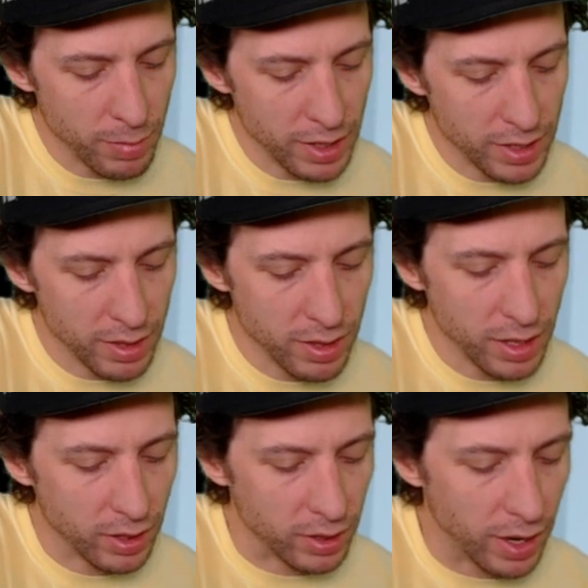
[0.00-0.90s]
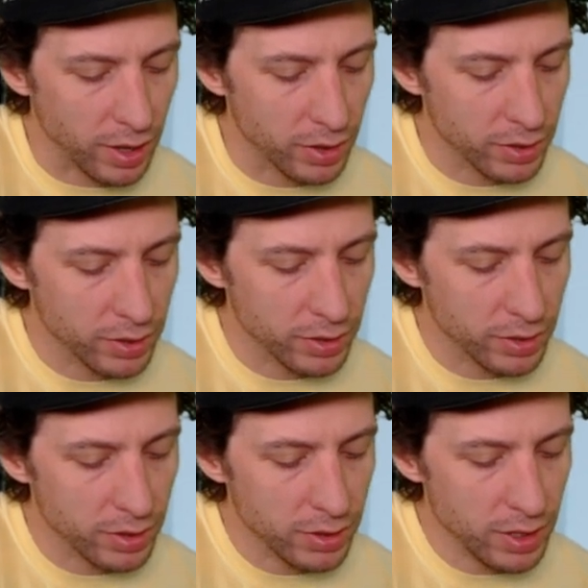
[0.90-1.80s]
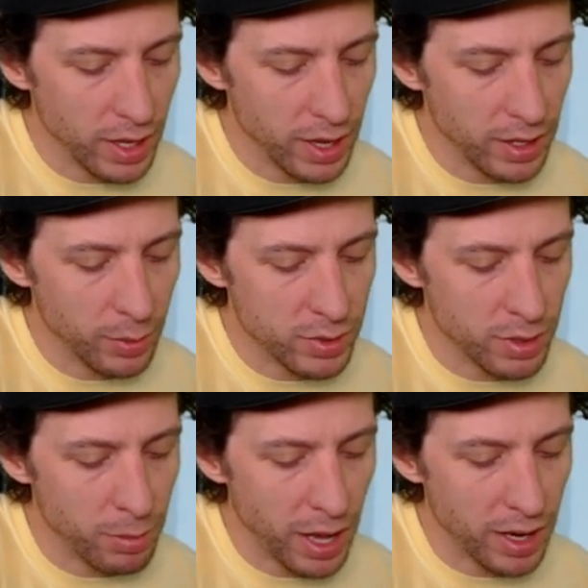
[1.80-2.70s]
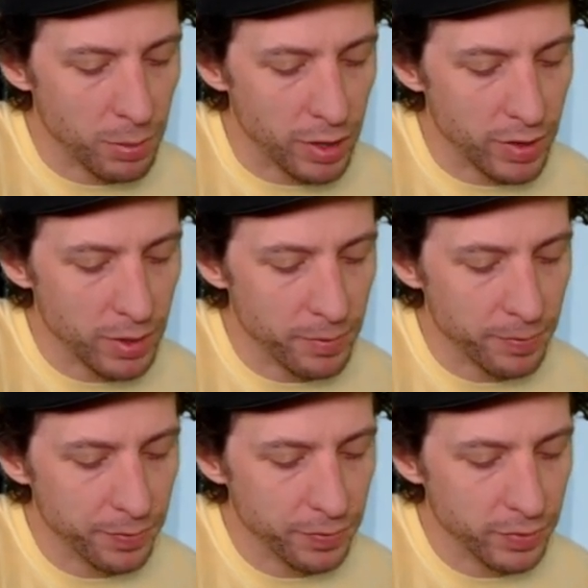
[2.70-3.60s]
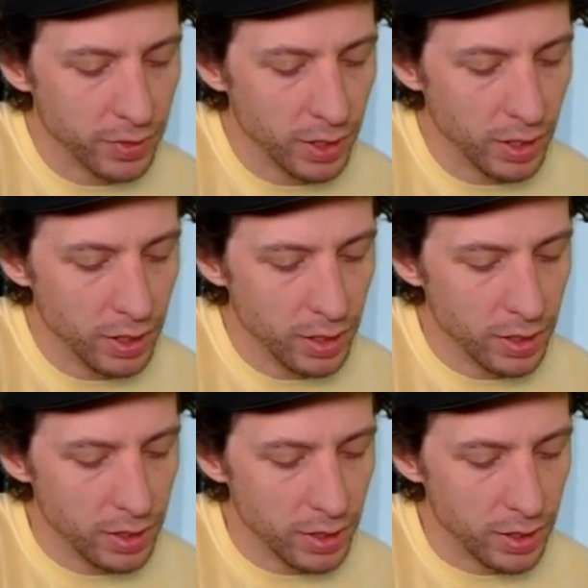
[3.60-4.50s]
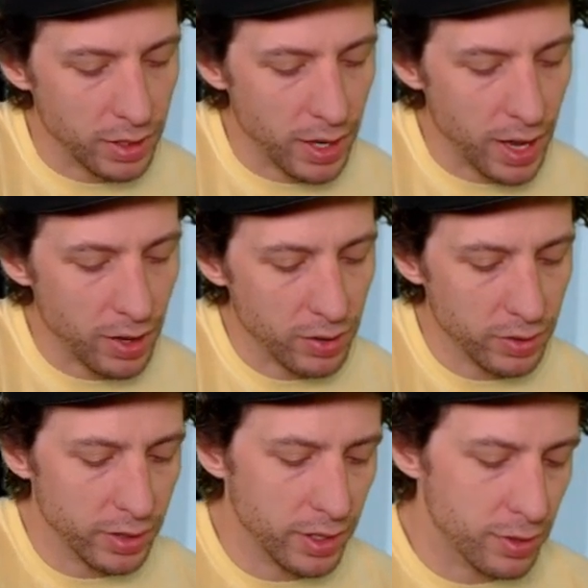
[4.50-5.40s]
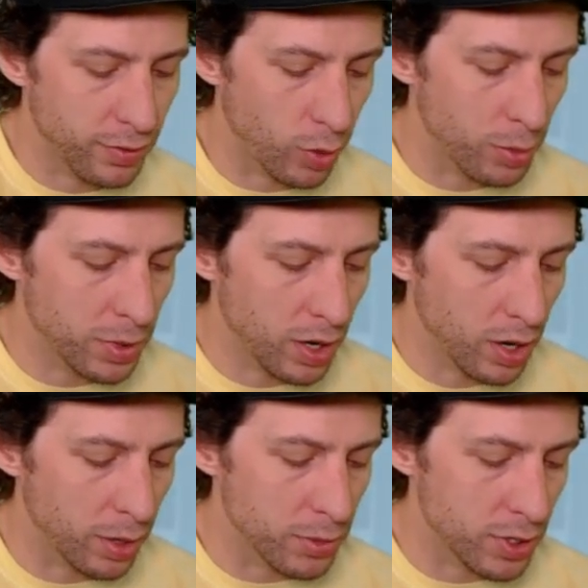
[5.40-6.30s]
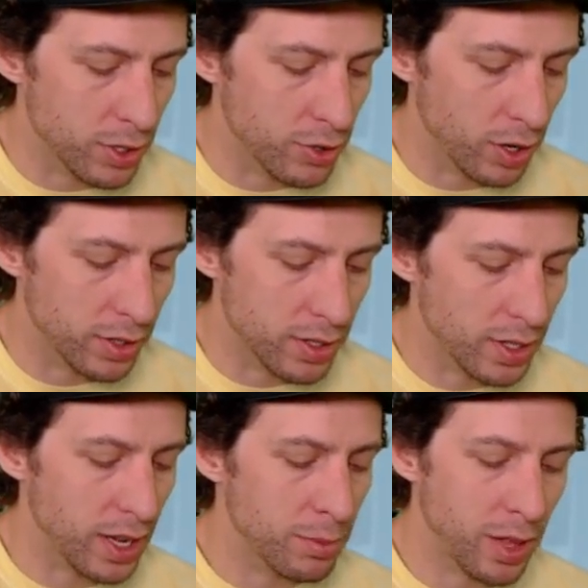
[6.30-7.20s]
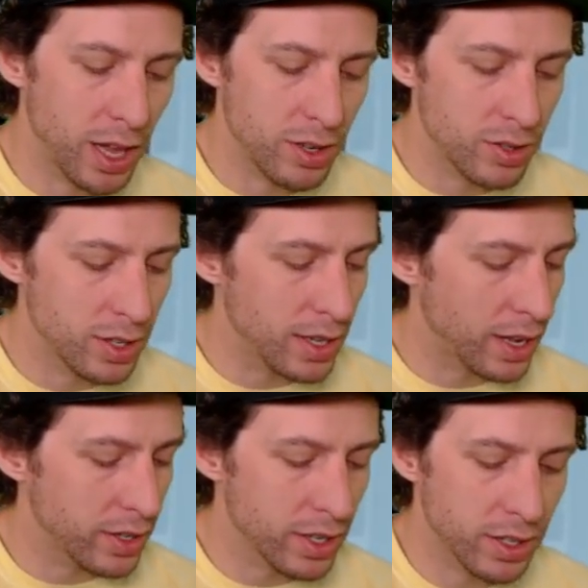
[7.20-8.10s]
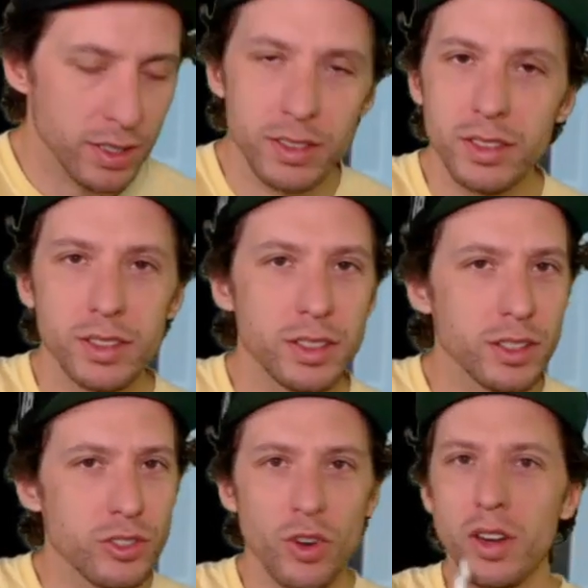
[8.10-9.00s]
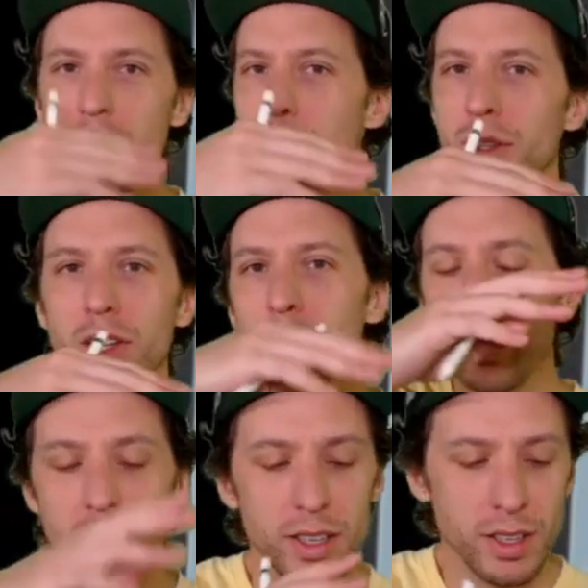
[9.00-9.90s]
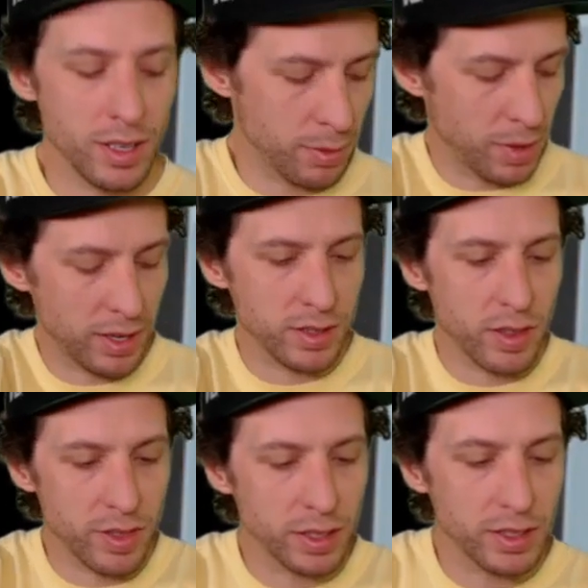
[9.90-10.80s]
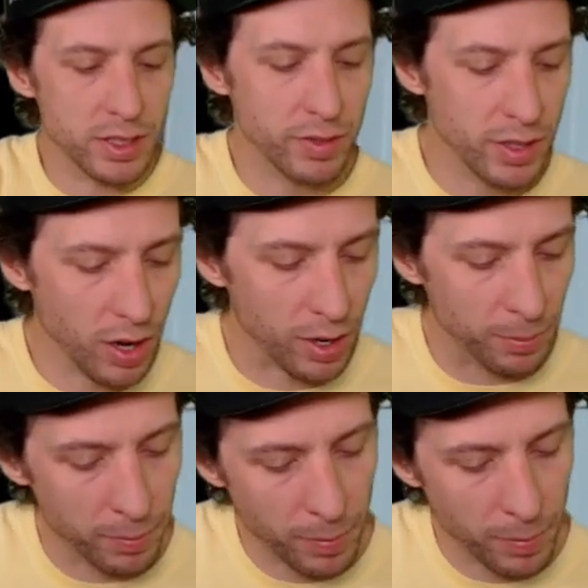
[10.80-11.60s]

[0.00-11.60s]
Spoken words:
making it thicker now. See that? It was the bottom of it. And now it's formed an arm. So you're drawing the same line you did down here. You're just drawing it up a little bit and making the thickness of the arm.